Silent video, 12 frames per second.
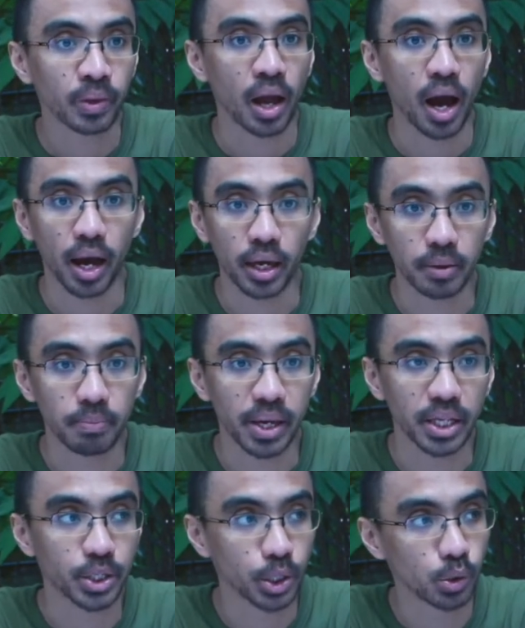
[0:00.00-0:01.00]
I
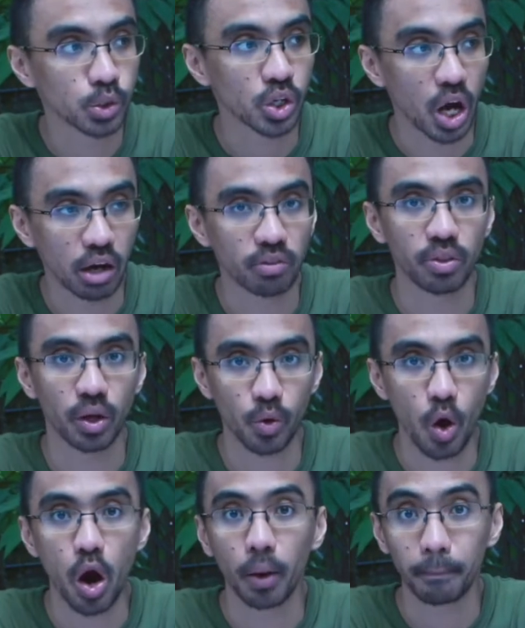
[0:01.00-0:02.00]
made use of the
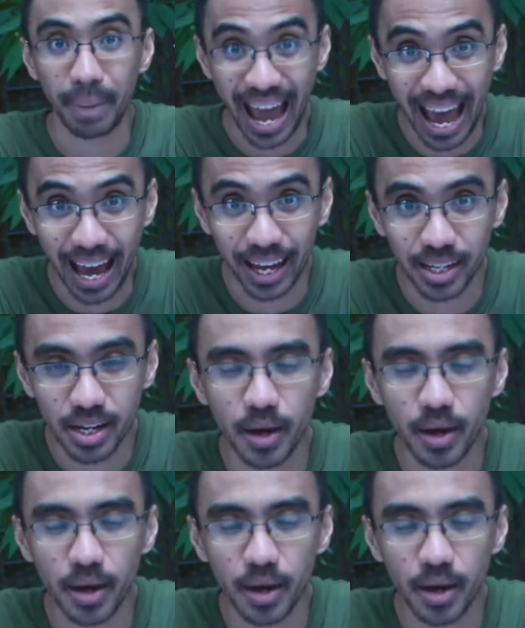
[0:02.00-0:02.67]
wrong pan